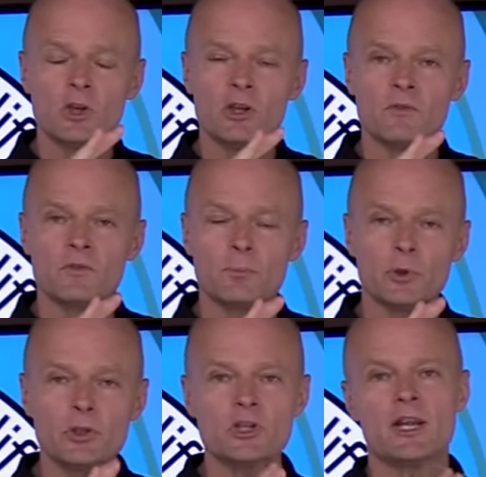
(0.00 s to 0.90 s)
can
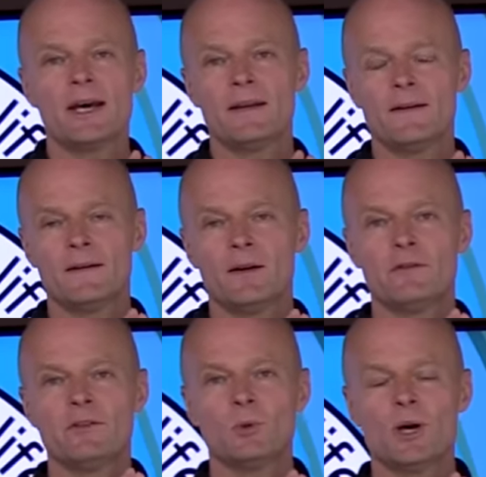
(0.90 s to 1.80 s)
push that a
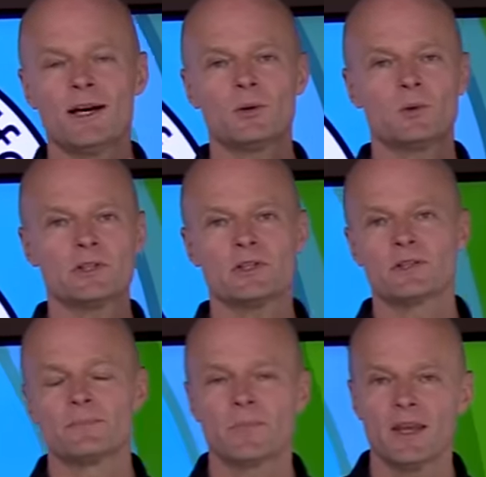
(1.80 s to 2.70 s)
few
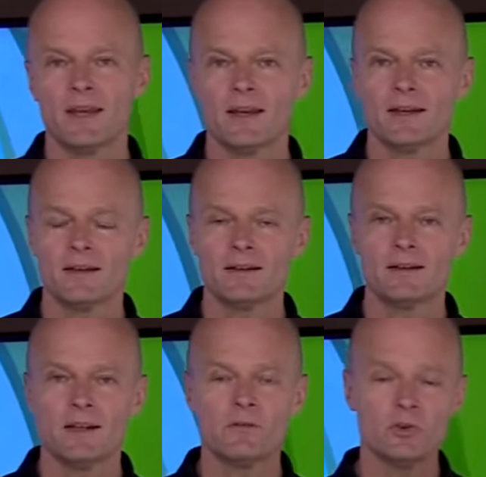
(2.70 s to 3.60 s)
hours,
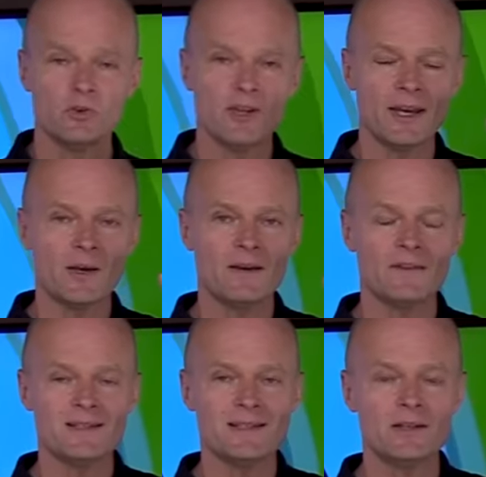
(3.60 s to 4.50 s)
and if you now
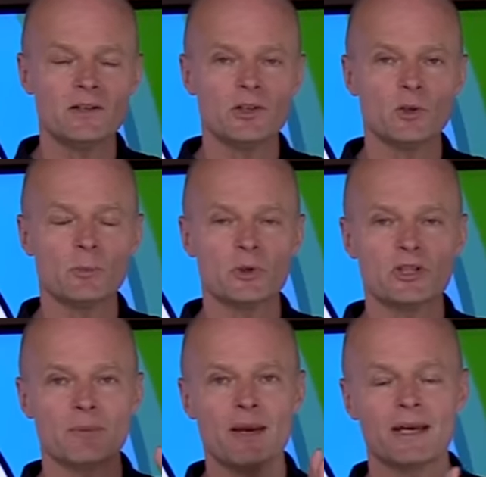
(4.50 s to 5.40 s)
have the dinner, you
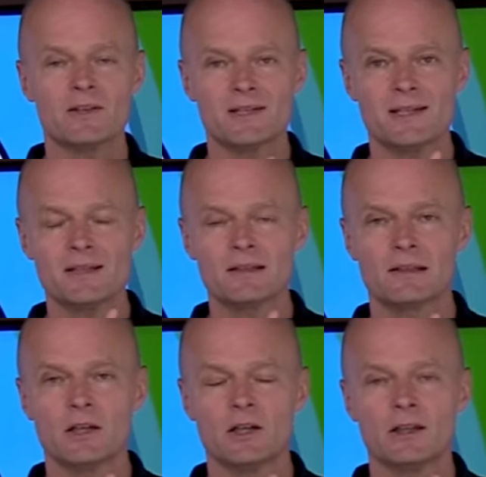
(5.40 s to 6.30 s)
push it back to 6
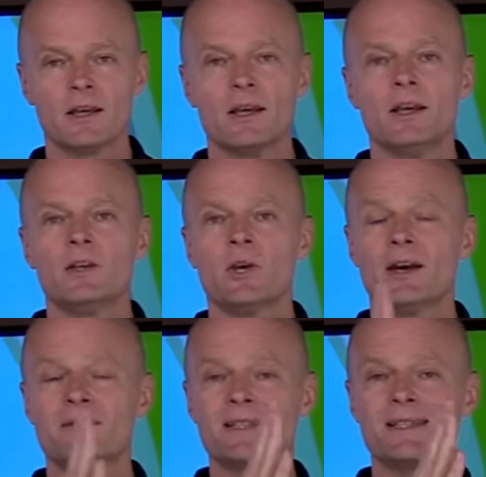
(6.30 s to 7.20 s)
o'clock. You
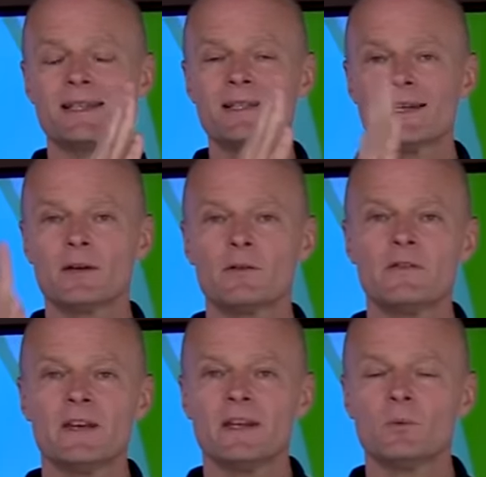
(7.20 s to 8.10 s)
have a 6-hour
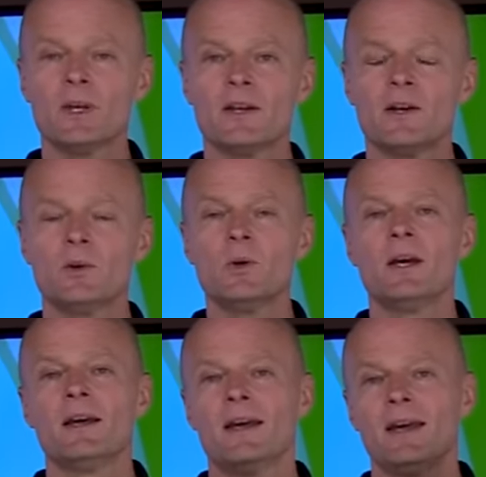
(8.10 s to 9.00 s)
feeding window
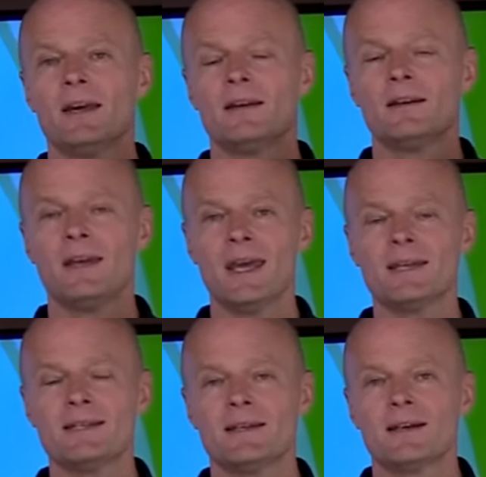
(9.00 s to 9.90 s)
and an
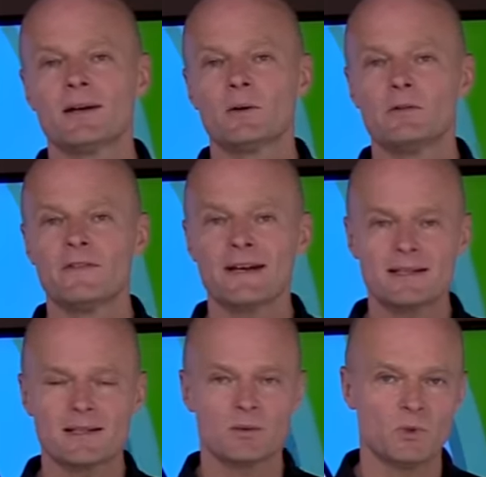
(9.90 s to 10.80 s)
18-hour
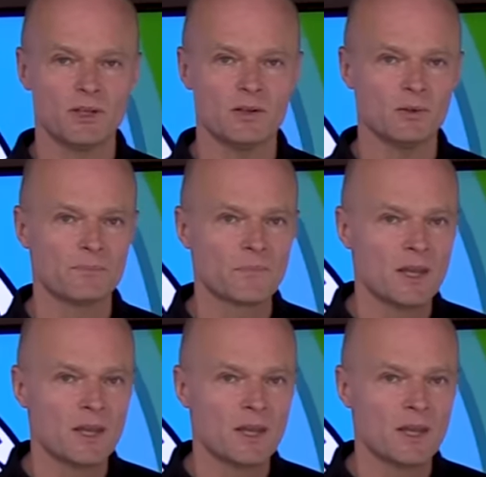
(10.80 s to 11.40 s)
fasting window.